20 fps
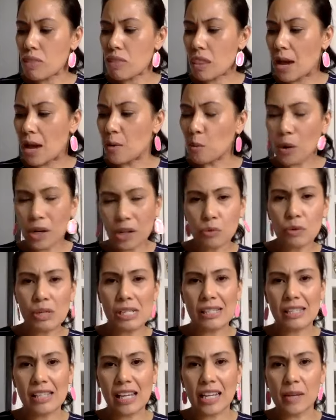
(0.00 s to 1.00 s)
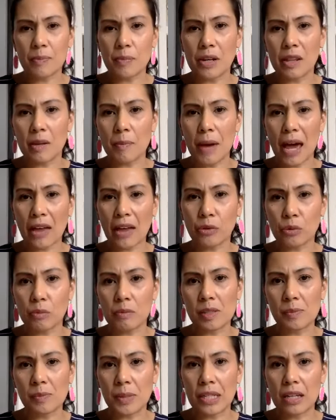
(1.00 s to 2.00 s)
And one of the reasons I keep it in the bathroom
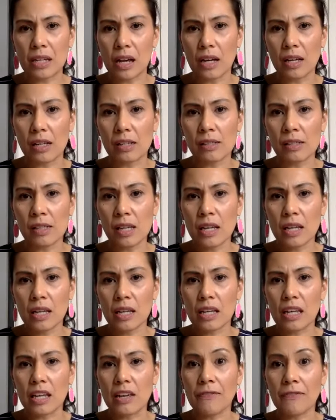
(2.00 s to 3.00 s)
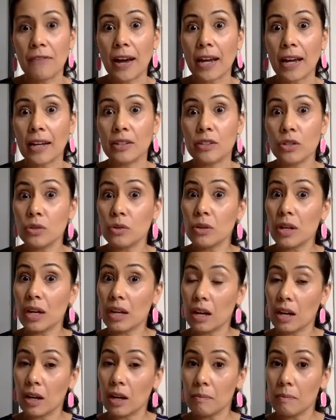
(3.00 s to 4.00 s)
is because if I do get
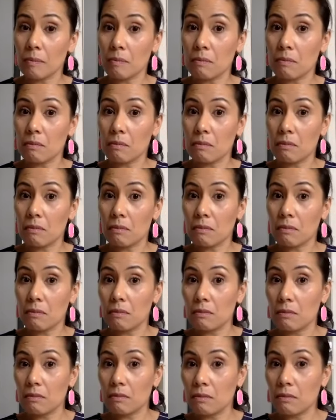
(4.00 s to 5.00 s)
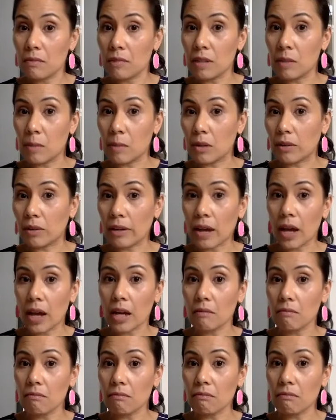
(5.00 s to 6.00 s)
up in the middle of the
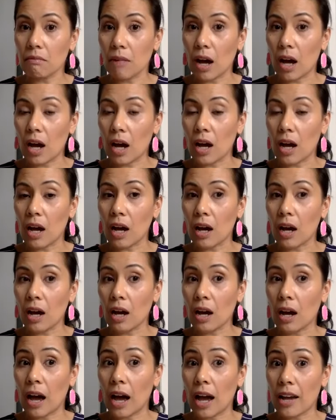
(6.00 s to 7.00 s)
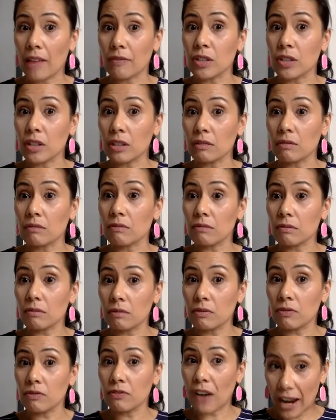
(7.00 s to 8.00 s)
night, I have to
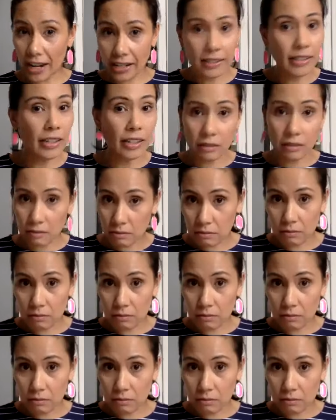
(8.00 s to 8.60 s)
find it.